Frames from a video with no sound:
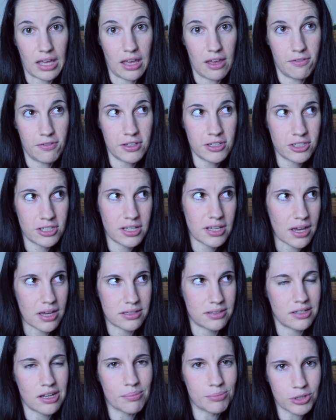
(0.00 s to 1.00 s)
Eventually, I
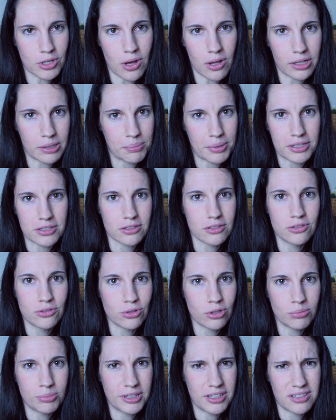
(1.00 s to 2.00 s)
stopped calling pest
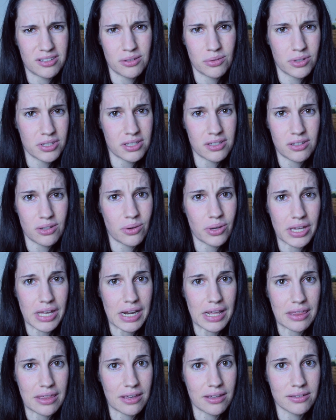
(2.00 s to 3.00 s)
control because it wasn't doing
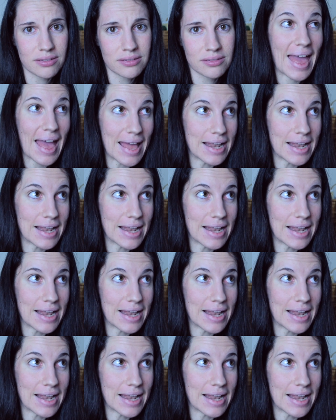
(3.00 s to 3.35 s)
anything.